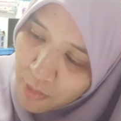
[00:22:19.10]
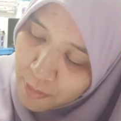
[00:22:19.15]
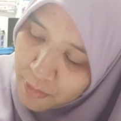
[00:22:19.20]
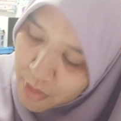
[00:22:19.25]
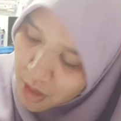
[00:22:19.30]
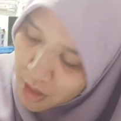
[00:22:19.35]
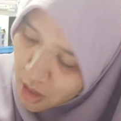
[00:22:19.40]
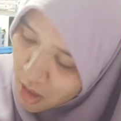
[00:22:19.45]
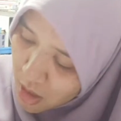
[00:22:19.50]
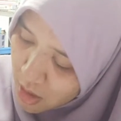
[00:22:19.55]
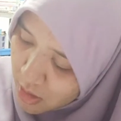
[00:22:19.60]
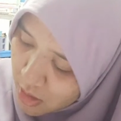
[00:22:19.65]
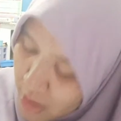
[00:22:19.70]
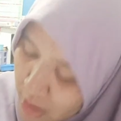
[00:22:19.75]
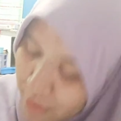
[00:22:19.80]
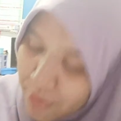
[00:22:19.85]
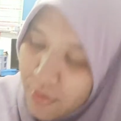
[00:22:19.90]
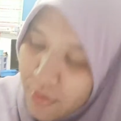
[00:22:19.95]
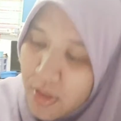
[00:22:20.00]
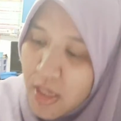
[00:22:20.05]
pihak
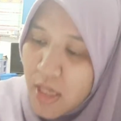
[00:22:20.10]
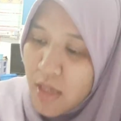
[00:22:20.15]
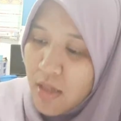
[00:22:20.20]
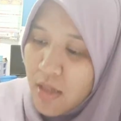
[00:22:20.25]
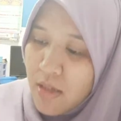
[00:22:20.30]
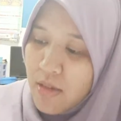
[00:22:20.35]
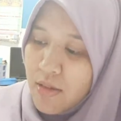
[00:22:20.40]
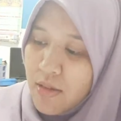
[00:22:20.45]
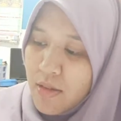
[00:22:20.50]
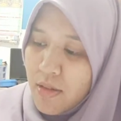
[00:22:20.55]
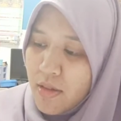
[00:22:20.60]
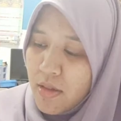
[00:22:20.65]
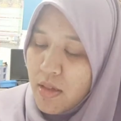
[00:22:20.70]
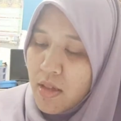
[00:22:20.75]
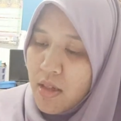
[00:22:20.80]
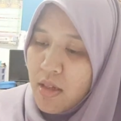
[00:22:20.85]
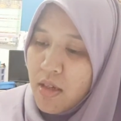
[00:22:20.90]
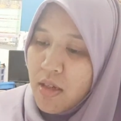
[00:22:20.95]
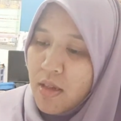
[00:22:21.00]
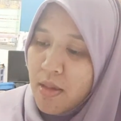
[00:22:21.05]
left click
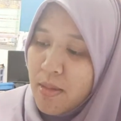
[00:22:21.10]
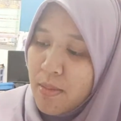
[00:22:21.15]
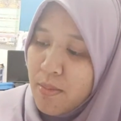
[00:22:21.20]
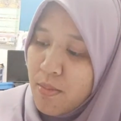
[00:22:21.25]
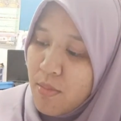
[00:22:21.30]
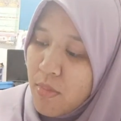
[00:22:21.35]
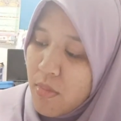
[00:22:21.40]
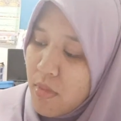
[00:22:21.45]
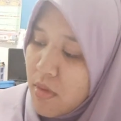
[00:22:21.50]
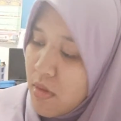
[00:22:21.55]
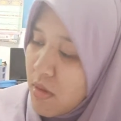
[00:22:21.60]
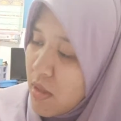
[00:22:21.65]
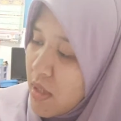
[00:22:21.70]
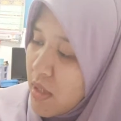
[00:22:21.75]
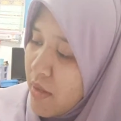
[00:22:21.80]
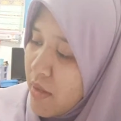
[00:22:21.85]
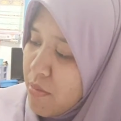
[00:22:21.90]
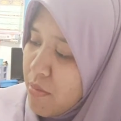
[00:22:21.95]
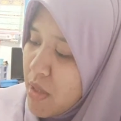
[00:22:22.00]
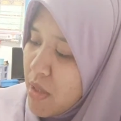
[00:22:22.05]

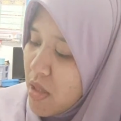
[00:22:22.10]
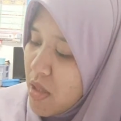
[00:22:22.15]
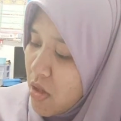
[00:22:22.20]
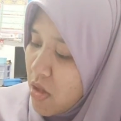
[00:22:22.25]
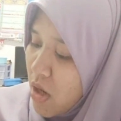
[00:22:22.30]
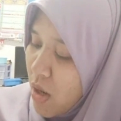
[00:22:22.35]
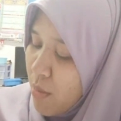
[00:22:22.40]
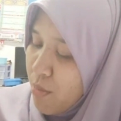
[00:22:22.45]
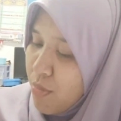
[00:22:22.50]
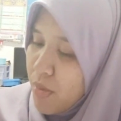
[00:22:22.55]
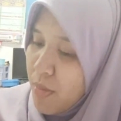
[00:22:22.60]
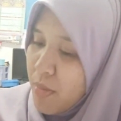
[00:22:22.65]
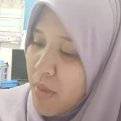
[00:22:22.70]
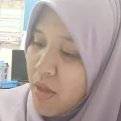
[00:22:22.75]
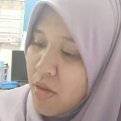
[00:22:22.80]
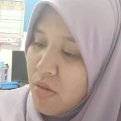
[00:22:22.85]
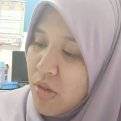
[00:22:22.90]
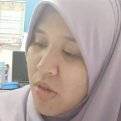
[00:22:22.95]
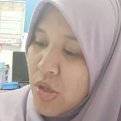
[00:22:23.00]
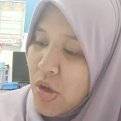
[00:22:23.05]
gave me the
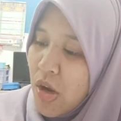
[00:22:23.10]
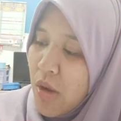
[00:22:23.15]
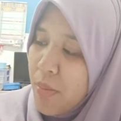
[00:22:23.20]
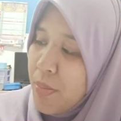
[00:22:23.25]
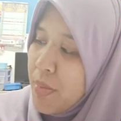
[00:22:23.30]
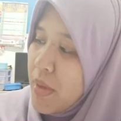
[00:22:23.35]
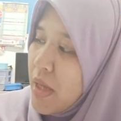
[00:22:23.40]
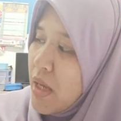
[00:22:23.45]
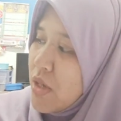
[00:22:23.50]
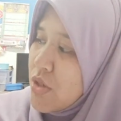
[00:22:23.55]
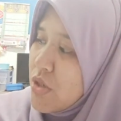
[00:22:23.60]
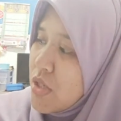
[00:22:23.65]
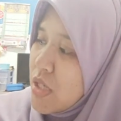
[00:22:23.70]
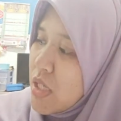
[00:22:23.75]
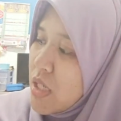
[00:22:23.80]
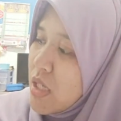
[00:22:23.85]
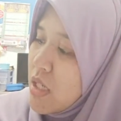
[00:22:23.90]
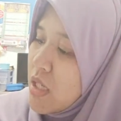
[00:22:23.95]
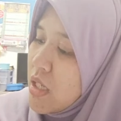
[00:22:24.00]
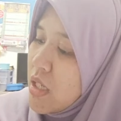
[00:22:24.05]
complimentary copy
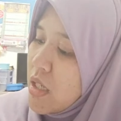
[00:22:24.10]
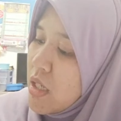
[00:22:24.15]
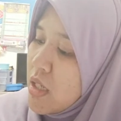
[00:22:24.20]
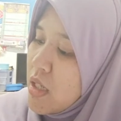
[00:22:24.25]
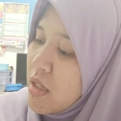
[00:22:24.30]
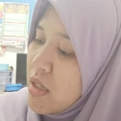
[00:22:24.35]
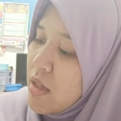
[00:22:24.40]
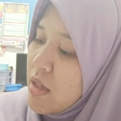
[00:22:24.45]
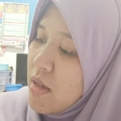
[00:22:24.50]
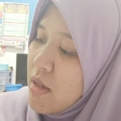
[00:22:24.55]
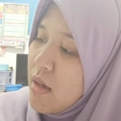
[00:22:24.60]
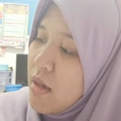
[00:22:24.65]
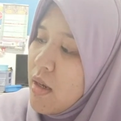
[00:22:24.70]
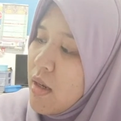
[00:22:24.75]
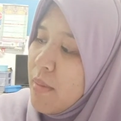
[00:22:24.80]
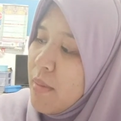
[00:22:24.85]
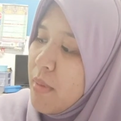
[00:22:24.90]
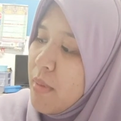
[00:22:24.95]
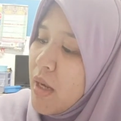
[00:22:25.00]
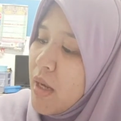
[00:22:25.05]
actually.
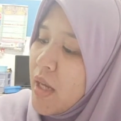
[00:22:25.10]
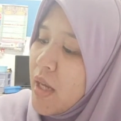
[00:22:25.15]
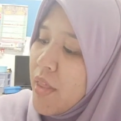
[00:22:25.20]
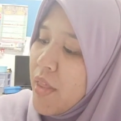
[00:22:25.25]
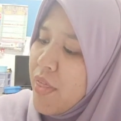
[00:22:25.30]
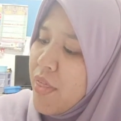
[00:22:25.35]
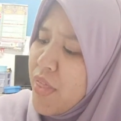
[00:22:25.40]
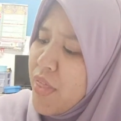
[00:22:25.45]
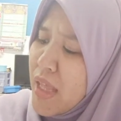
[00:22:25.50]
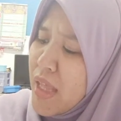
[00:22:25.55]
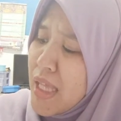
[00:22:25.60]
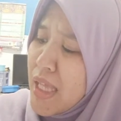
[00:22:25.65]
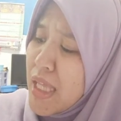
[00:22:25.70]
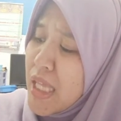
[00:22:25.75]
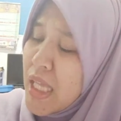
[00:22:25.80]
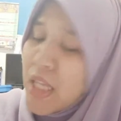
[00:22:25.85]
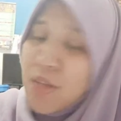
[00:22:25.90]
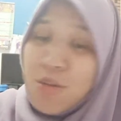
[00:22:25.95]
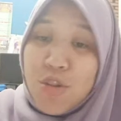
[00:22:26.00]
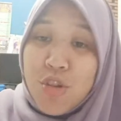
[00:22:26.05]
But I think
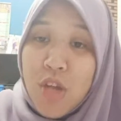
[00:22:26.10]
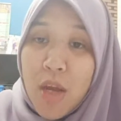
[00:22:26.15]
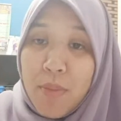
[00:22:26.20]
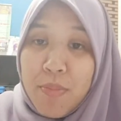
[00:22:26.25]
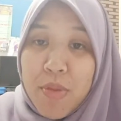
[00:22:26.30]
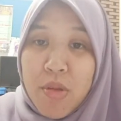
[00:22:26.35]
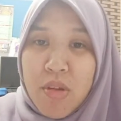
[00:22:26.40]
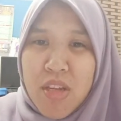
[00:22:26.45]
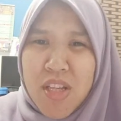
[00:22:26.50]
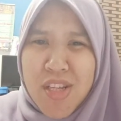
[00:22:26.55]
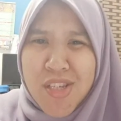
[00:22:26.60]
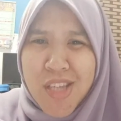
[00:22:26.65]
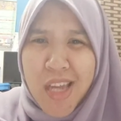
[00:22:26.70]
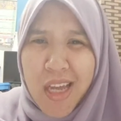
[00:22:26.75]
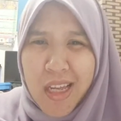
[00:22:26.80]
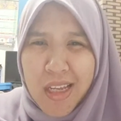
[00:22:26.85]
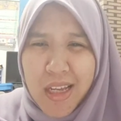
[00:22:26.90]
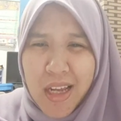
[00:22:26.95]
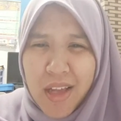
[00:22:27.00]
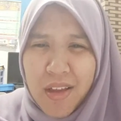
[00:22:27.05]
in Shopee you can
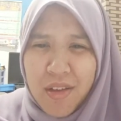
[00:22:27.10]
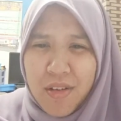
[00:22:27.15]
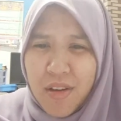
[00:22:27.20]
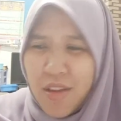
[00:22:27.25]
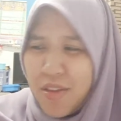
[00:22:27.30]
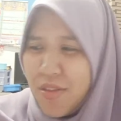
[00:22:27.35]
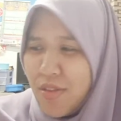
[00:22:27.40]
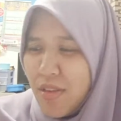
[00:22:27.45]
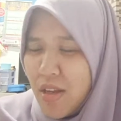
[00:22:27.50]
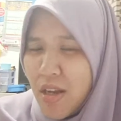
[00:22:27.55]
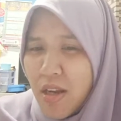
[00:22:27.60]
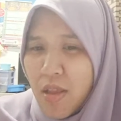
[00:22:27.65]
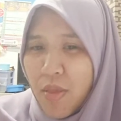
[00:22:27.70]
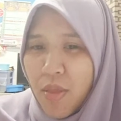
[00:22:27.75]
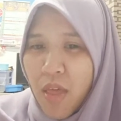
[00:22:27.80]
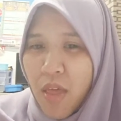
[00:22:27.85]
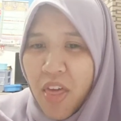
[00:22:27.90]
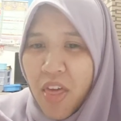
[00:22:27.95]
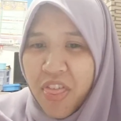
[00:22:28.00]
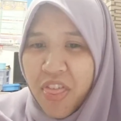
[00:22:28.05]
check.
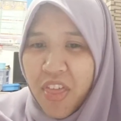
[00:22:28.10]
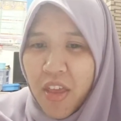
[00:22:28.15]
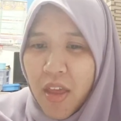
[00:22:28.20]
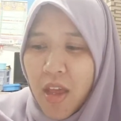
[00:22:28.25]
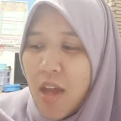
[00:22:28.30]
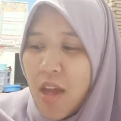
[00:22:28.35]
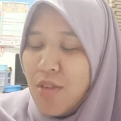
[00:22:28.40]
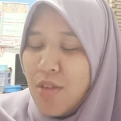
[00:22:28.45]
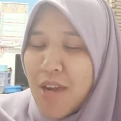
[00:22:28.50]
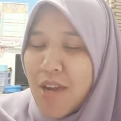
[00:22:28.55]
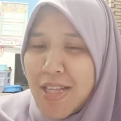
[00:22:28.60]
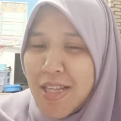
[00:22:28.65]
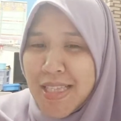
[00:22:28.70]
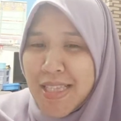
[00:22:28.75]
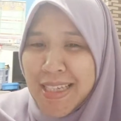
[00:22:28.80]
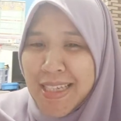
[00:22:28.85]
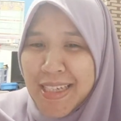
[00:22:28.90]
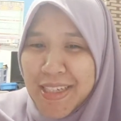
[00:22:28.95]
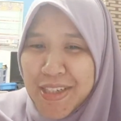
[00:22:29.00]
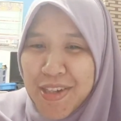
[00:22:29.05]
That's it.
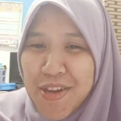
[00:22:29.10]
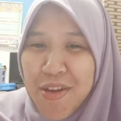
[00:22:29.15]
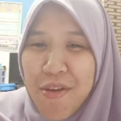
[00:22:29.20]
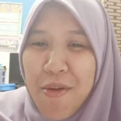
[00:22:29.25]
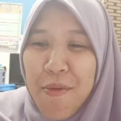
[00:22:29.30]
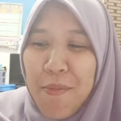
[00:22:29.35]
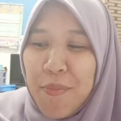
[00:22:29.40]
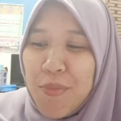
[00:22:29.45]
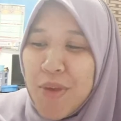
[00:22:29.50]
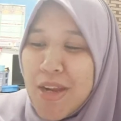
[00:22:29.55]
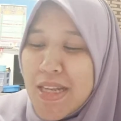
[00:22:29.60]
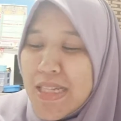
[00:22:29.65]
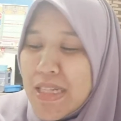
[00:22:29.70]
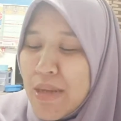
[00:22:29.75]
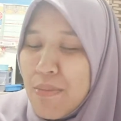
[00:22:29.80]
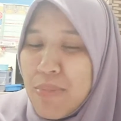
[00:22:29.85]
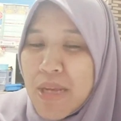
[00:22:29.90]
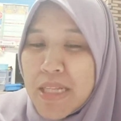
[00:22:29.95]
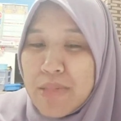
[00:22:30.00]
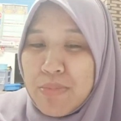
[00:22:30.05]
Rasa
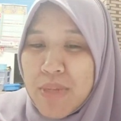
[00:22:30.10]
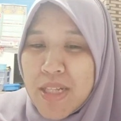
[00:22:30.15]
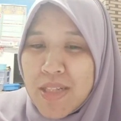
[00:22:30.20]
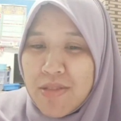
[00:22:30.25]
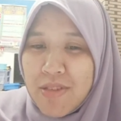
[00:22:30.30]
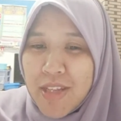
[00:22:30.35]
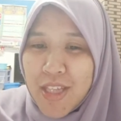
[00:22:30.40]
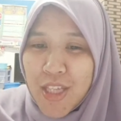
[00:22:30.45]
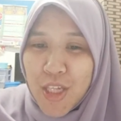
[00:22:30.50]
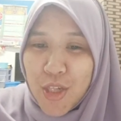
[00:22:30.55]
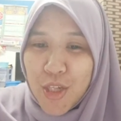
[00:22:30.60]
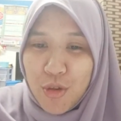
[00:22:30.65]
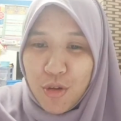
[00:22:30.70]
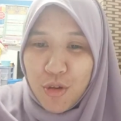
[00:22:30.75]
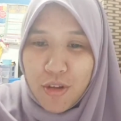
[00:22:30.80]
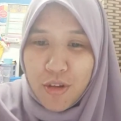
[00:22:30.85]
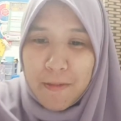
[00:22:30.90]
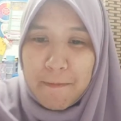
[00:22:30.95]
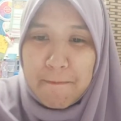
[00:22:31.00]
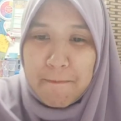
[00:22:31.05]
belas ringgit
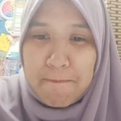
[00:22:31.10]
kot.